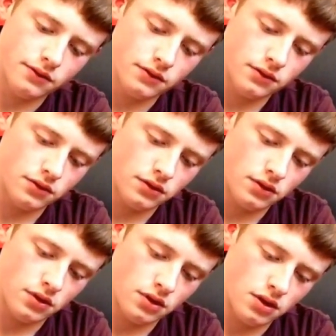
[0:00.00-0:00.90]

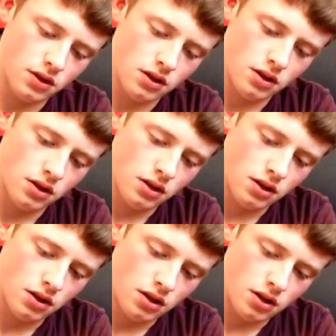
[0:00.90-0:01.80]

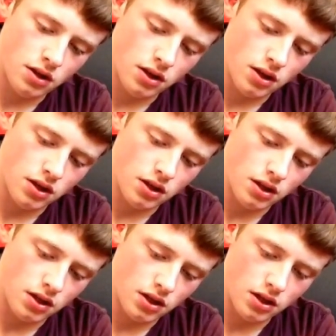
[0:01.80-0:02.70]

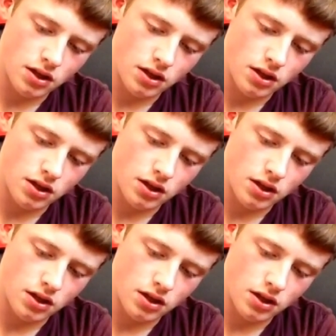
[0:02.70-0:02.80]
Nothing is said.